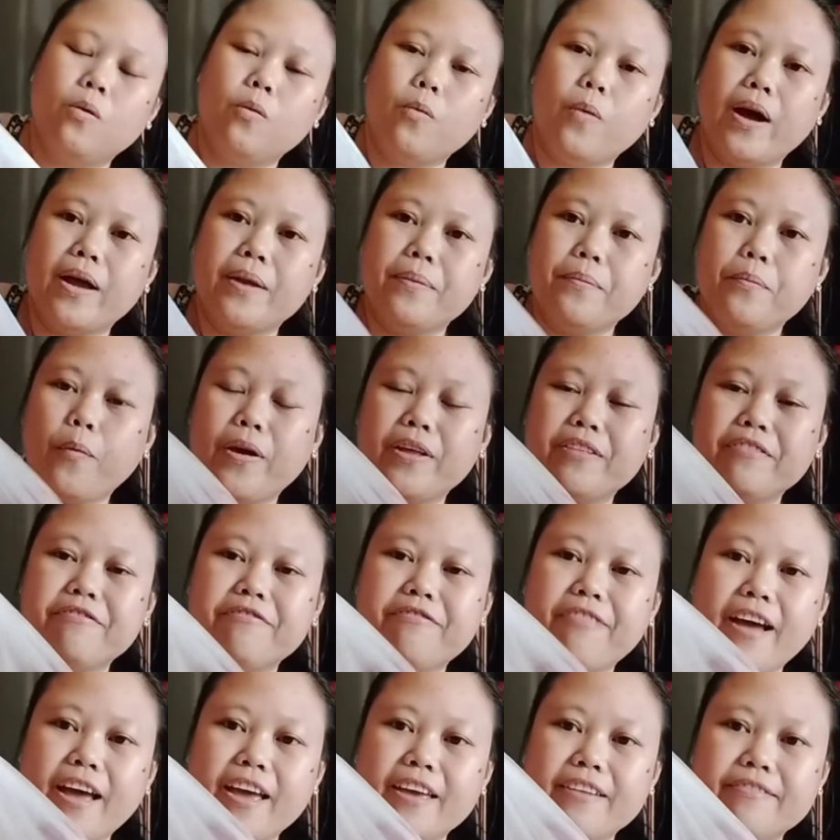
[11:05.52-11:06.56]
1.5
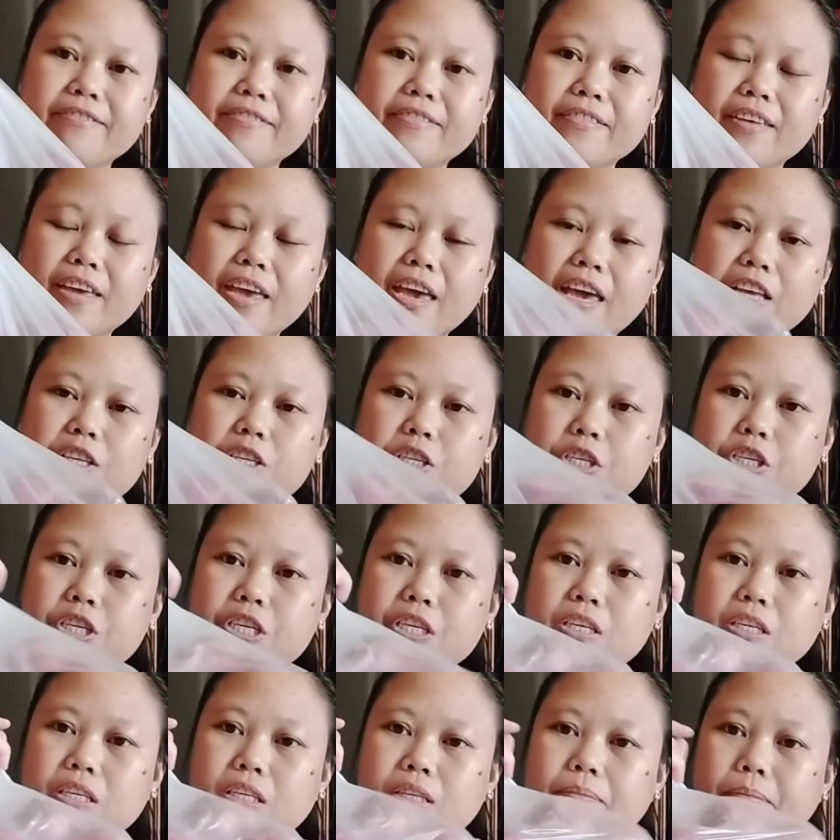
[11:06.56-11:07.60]
kg
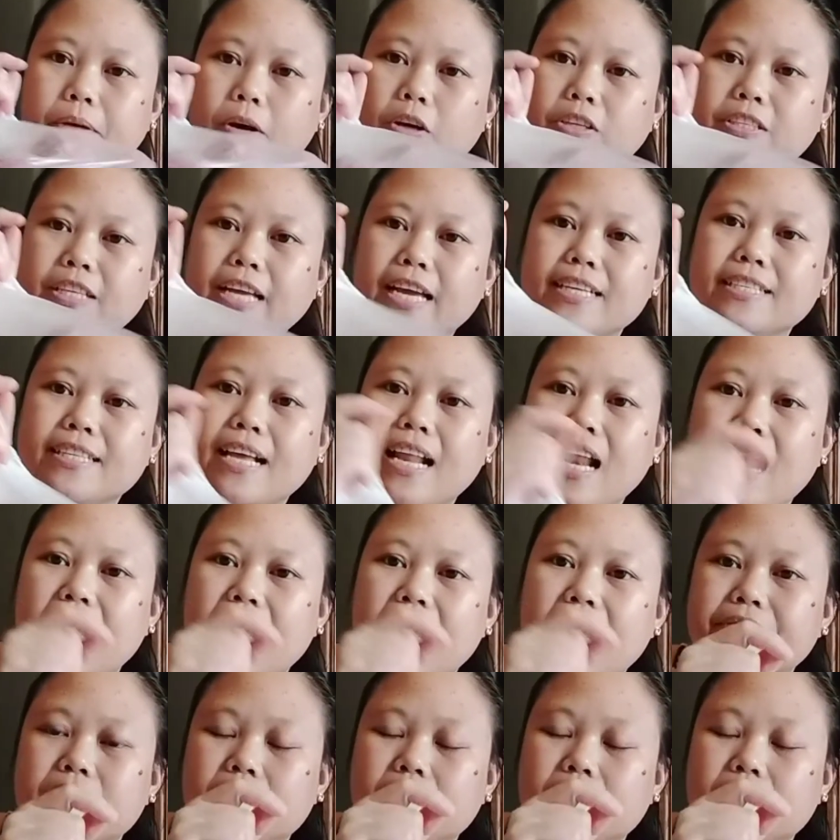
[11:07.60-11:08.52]
because I still have